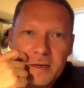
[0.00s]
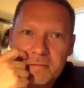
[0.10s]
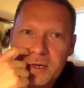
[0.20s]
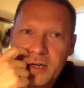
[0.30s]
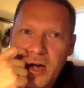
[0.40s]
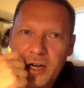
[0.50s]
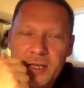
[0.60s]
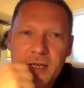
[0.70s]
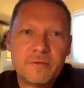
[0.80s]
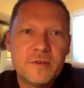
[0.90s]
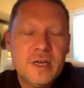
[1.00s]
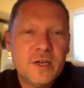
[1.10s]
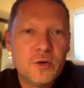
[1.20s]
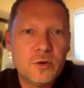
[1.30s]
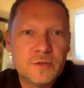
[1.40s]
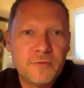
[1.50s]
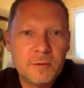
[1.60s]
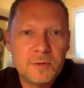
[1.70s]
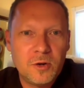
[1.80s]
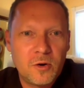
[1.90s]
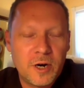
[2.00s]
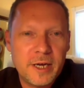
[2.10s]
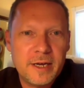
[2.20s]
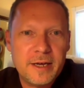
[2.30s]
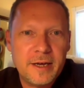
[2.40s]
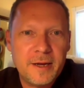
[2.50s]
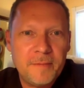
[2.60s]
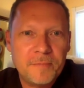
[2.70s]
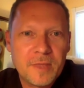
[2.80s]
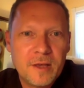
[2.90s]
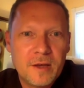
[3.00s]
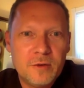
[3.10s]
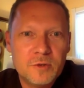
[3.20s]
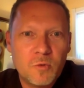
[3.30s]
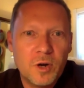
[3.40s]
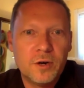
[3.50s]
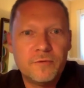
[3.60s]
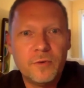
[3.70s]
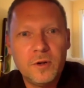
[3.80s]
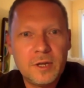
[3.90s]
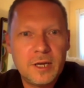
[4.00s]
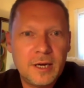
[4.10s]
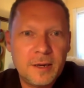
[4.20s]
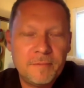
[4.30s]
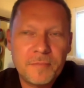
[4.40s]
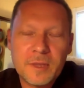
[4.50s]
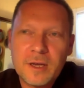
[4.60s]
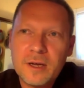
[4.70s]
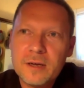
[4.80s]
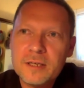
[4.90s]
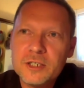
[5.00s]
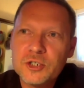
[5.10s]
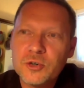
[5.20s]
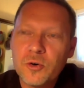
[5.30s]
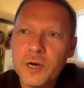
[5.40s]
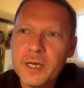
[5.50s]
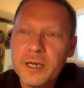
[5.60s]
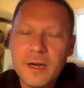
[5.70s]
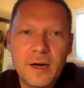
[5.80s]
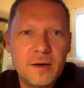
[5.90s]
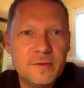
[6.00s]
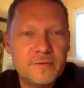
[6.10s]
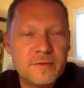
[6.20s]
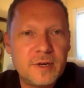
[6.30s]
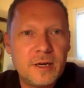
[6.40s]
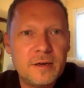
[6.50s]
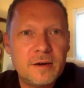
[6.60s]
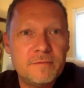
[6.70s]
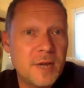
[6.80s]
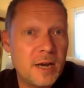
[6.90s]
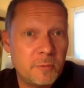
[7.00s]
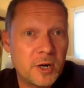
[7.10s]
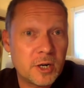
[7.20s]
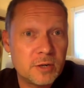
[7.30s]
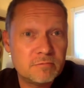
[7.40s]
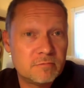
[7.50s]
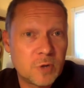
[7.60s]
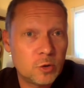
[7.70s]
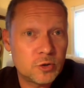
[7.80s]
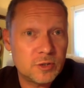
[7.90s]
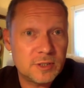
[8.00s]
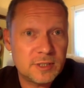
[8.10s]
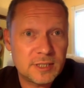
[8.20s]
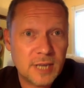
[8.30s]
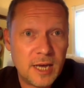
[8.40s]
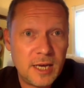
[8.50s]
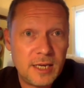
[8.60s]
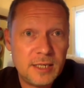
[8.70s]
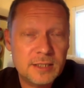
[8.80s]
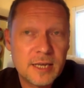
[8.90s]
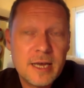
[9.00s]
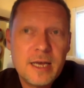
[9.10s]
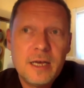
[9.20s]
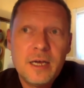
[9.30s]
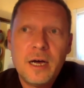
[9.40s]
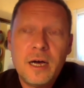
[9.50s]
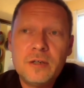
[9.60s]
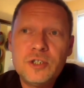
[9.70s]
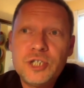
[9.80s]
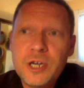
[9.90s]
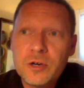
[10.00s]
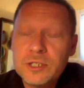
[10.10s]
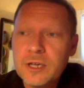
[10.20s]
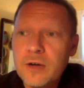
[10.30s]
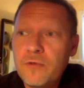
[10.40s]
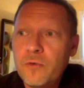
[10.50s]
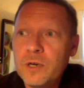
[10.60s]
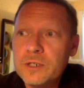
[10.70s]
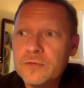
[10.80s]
colleague of yours, Philip Deloria, who was a wonderful historian of Native American cultures and societies. She herself was